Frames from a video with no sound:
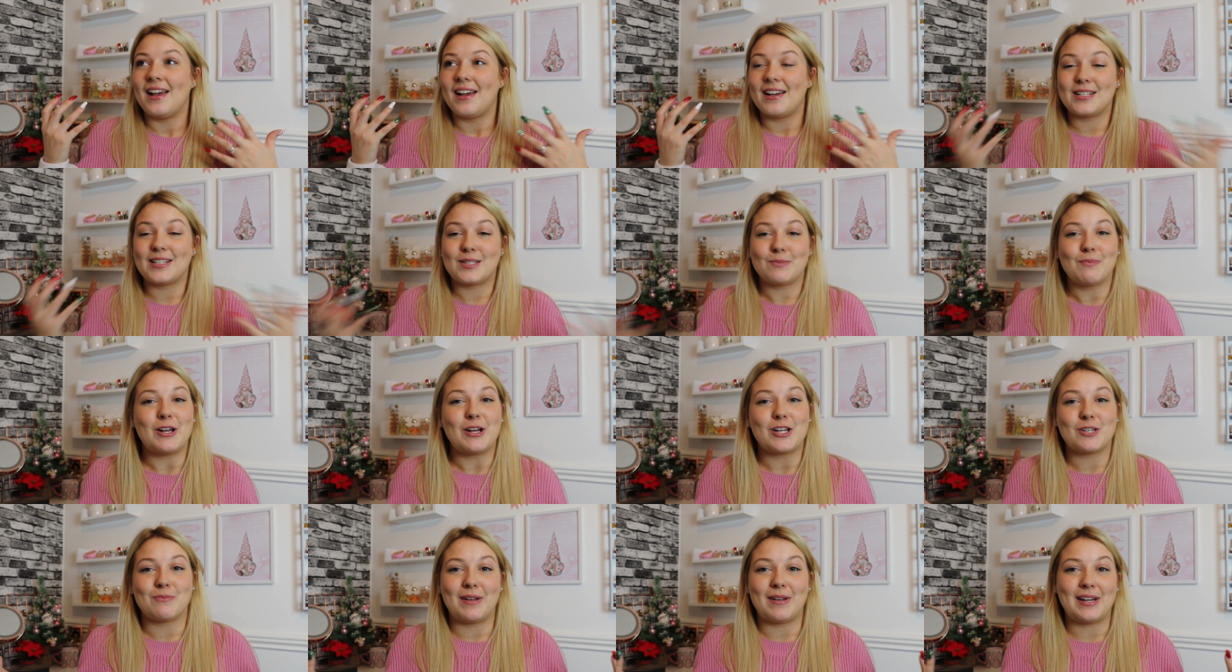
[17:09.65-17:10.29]
as
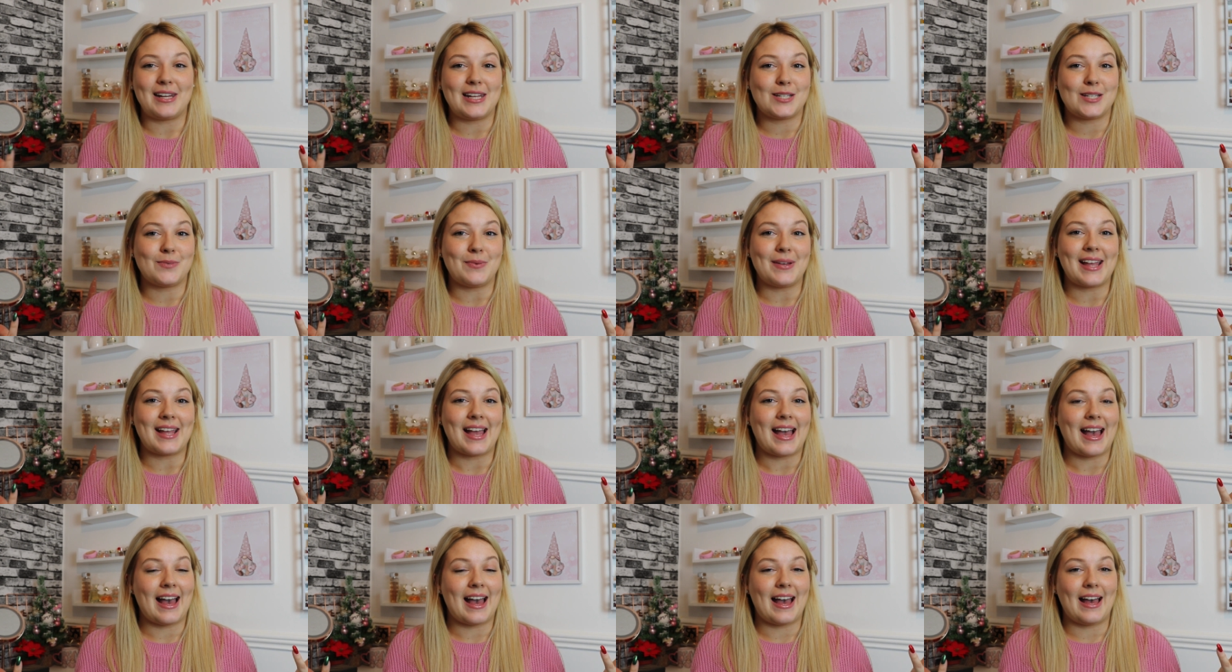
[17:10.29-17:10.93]
much money as we
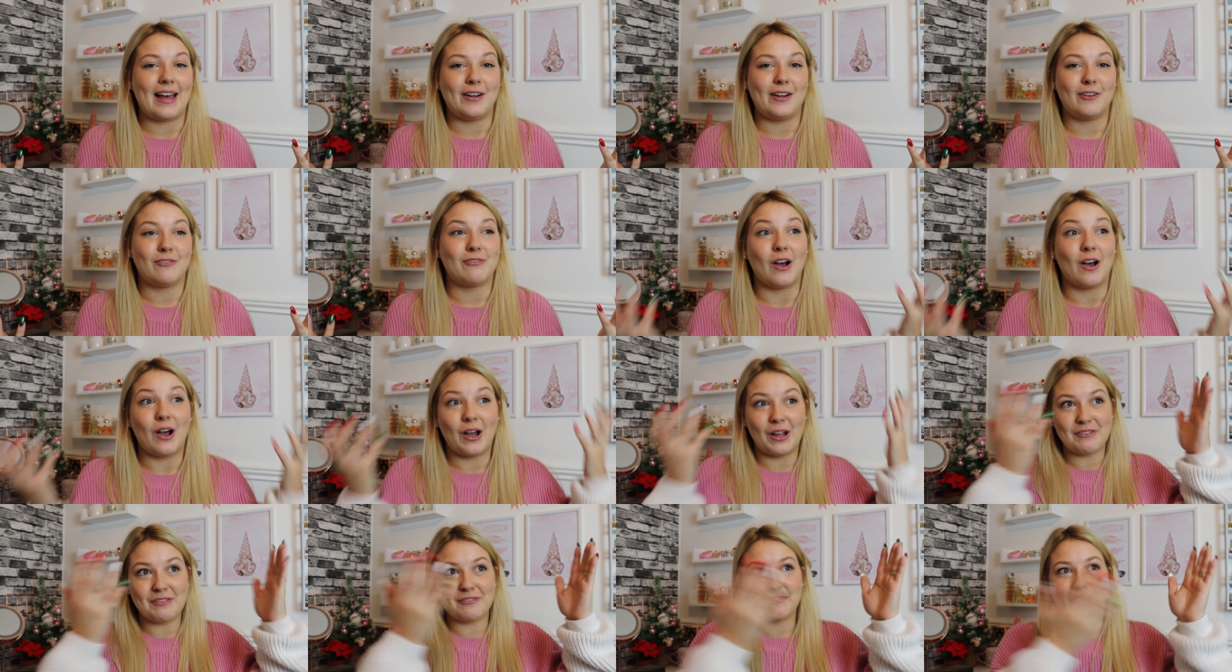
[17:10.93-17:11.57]
can for,
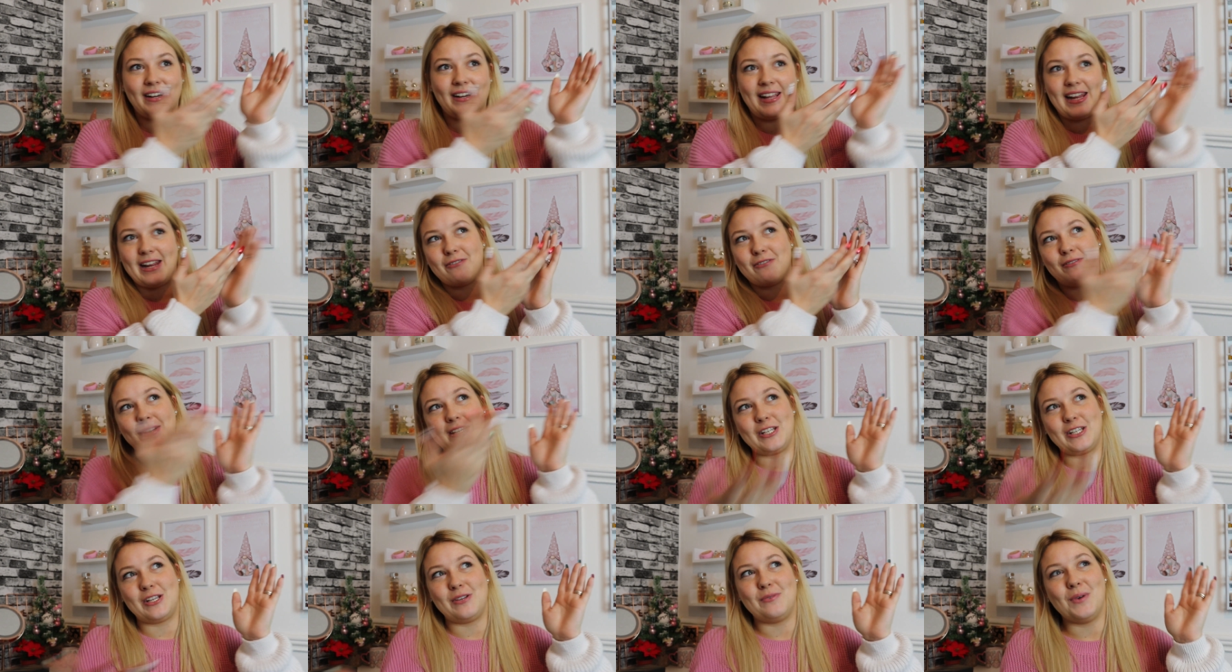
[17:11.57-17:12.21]
hopefully, if
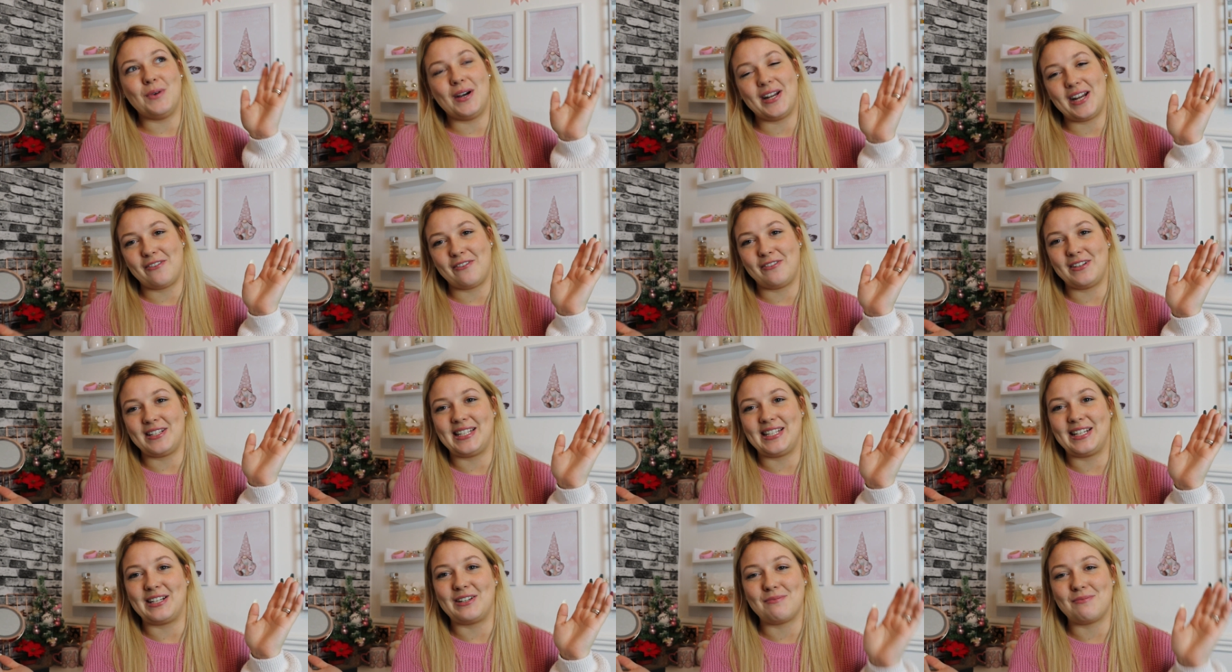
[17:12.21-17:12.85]
we do one every
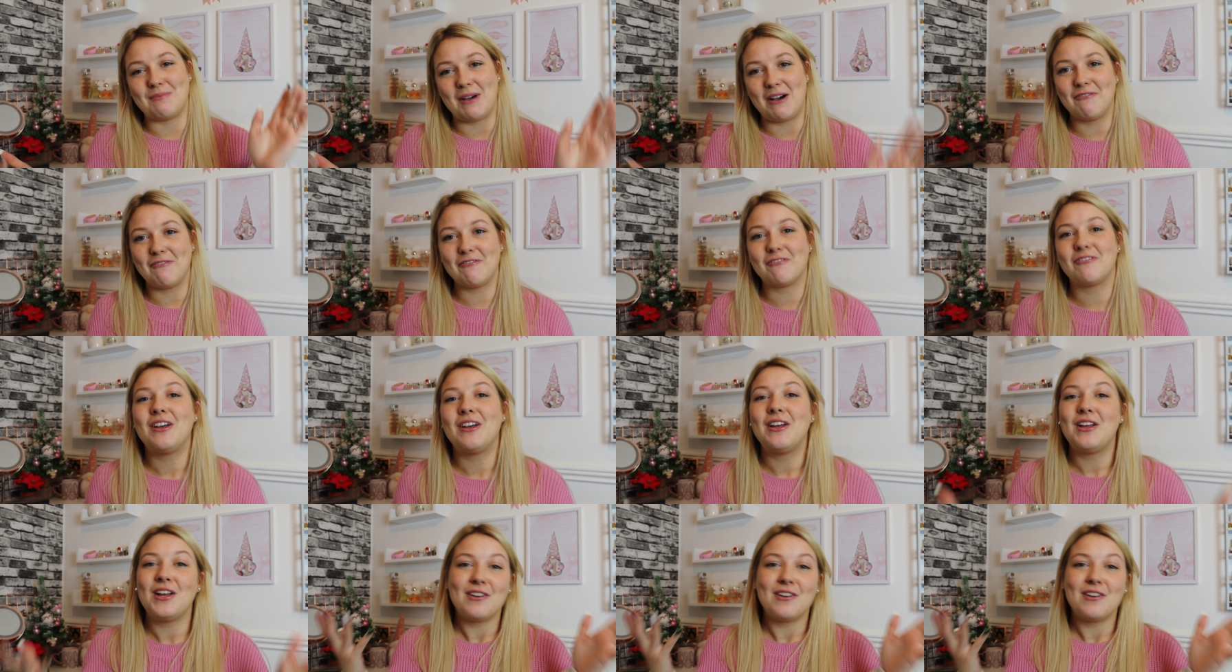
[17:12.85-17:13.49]
single month,